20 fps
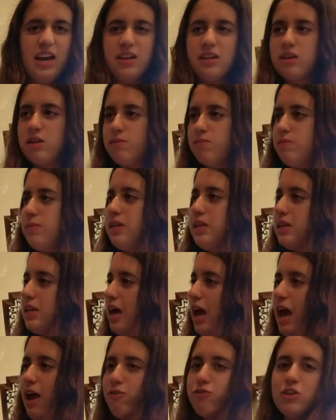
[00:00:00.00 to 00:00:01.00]
could mean
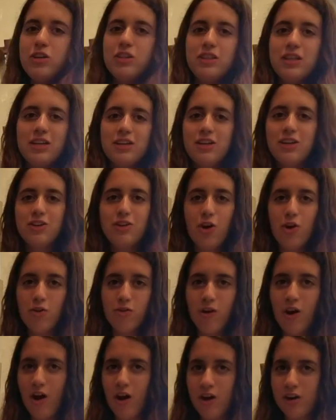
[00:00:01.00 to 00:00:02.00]
everything could go
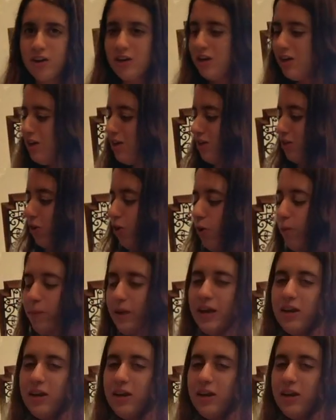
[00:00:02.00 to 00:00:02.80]
wrong. The whole